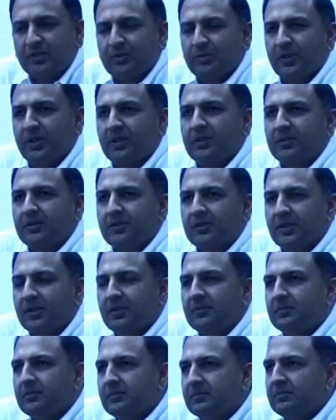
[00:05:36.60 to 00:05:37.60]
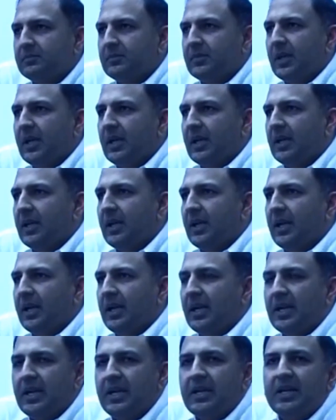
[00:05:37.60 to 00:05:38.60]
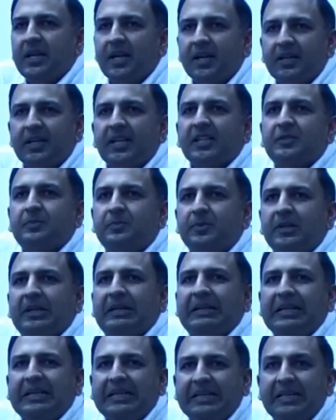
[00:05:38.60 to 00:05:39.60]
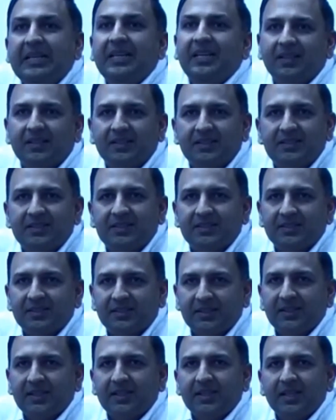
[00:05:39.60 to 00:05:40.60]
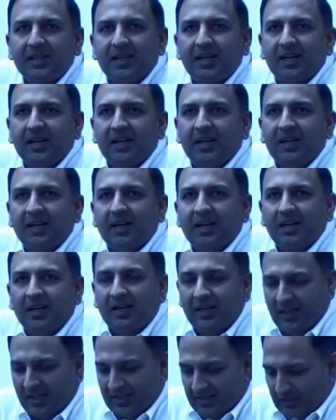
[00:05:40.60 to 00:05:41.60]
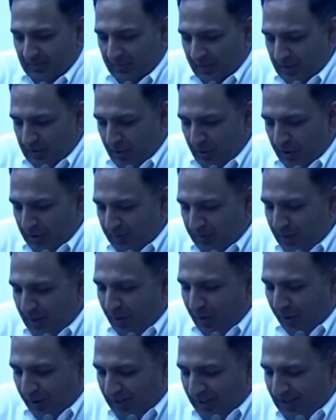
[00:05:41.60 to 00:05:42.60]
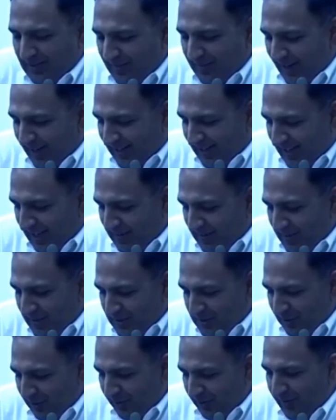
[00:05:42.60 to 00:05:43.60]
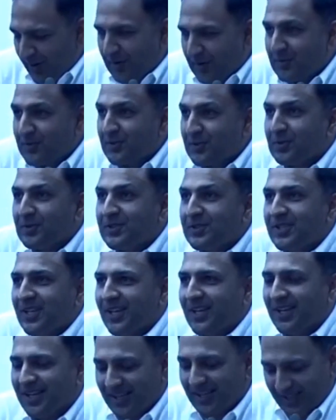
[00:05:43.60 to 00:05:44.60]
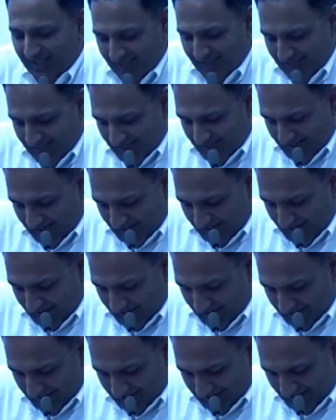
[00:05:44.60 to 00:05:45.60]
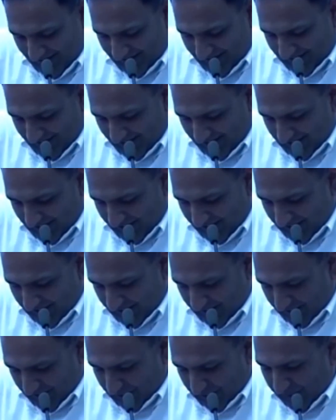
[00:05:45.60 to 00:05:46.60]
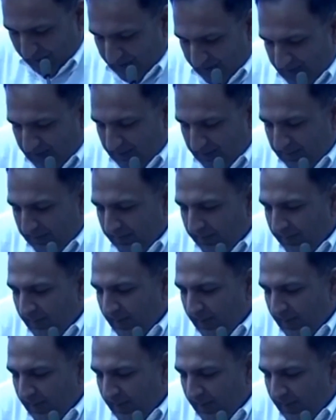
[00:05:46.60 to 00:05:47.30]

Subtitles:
as it were, India desperately needs, as it were, not be caught in by the image of outsourcing our thoughts.